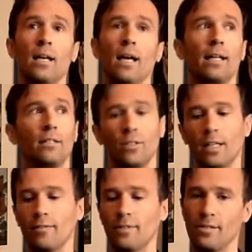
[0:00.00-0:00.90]
And you
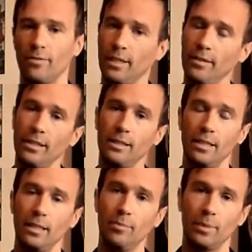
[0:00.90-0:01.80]
have this very
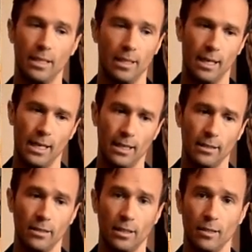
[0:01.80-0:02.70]
deep
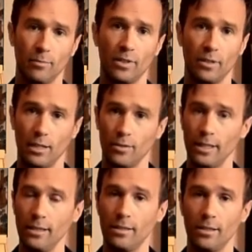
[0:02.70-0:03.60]
and
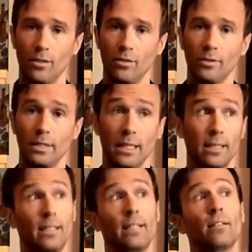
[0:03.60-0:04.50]
grounding sound,
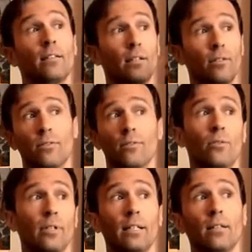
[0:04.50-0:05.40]
and then a
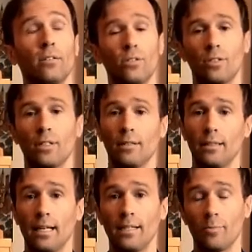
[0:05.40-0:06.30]
real
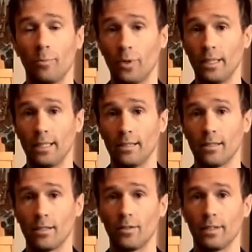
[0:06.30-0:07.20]
nice brilliant
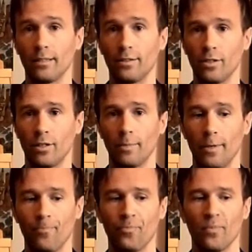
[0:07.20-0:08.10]
sound at the top.
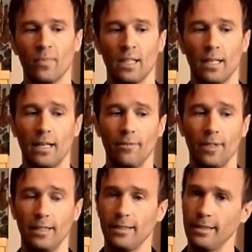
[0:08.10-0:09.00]
I
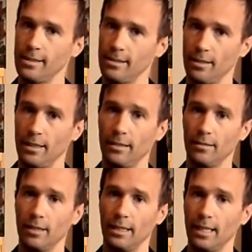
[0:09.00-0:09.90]
find that it's
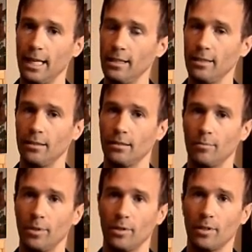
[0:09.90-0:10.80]
in any
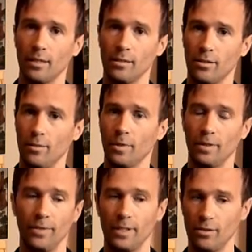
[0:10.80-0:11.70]
Baroque ensemble,
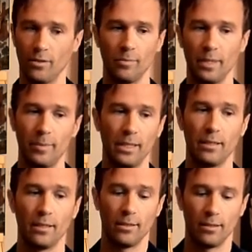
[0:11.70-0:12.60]
if it's not maybe
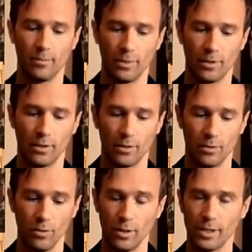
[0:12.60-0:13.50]
a Baroque
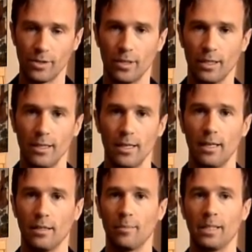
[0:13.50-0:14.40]
orchestra,
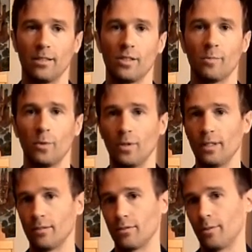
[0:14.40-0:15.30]
but a
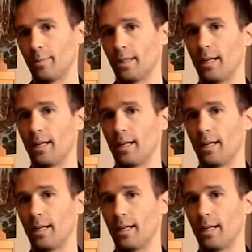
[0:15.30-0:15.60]
smaller group,